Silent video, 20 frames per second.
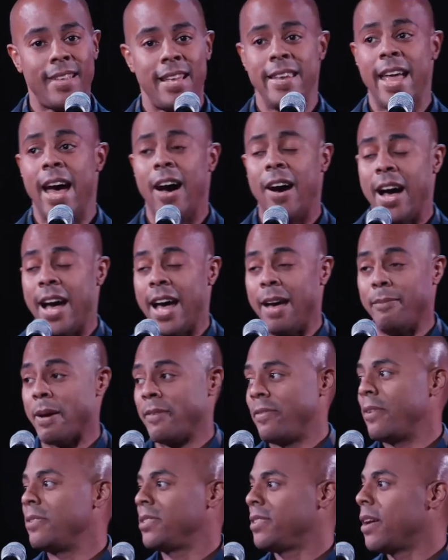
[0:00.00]
Now,
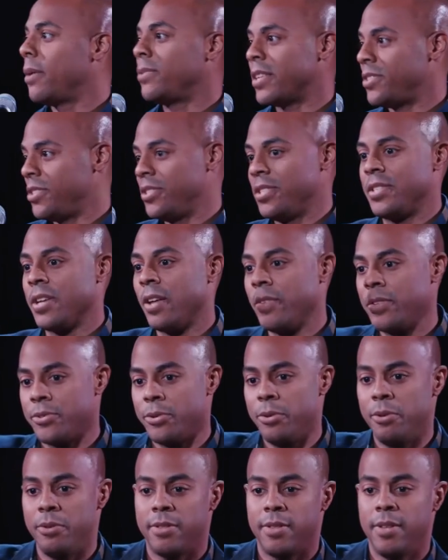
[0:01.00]
my first thought was I should just tell the
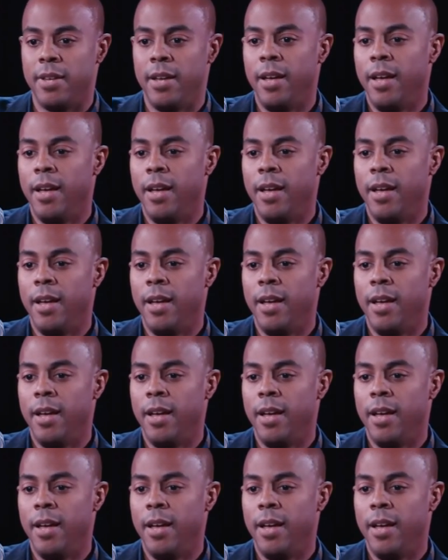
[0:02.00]
truth,